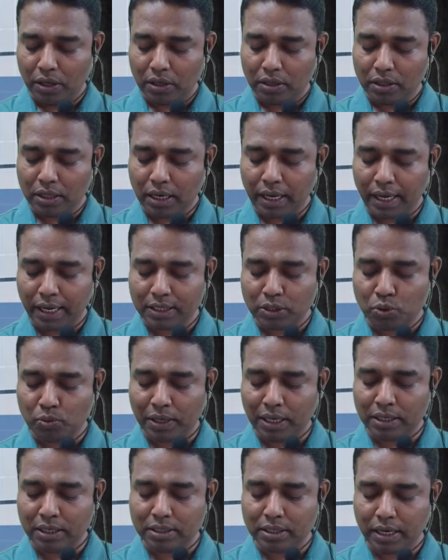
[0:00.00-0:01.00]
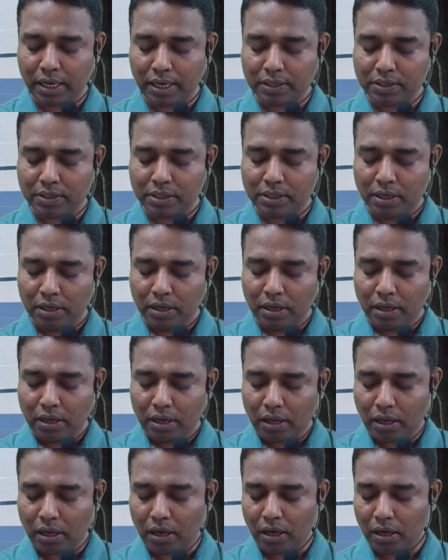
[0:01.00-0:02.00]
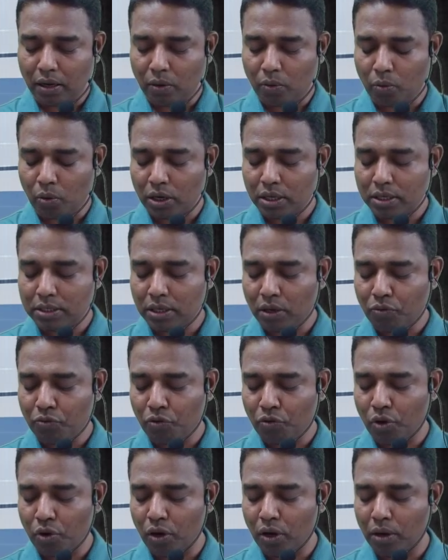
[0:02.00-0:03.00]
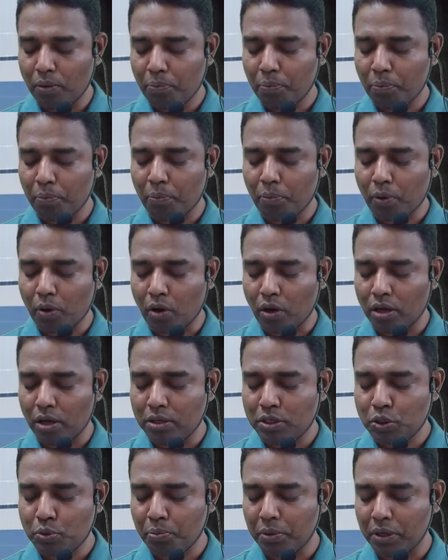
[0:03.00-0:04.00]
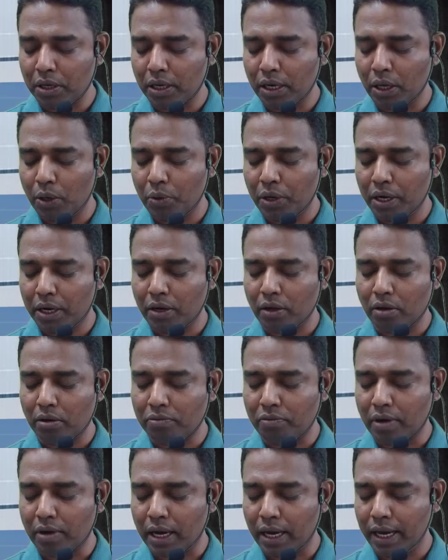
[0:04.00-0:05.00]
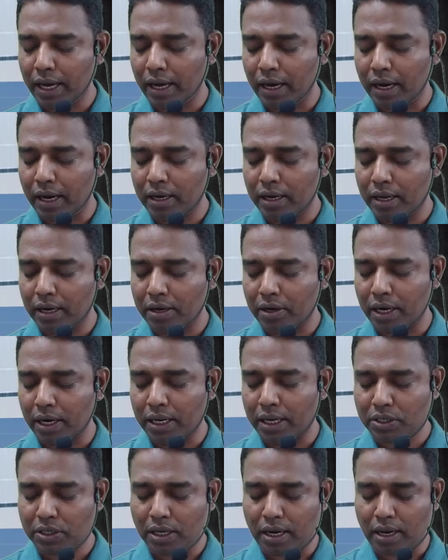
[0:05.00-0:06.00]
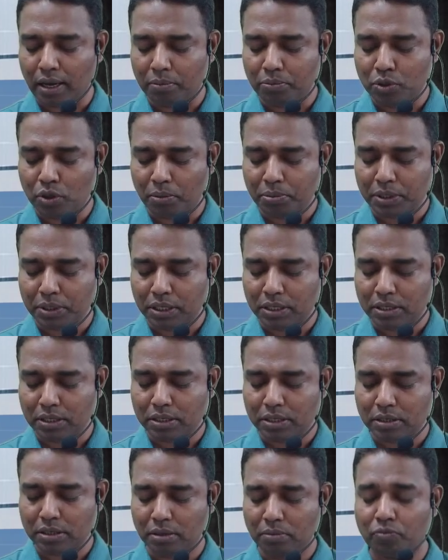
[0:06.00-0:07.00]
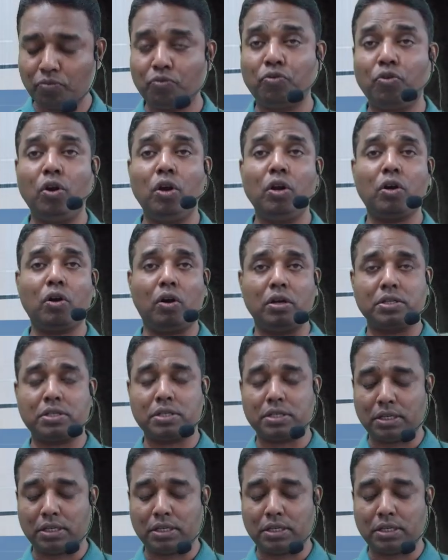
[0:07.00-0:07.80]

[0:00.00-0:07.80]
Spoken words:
The next one says, what is the full cost per unit of Y under traditional absorption system? Full cost.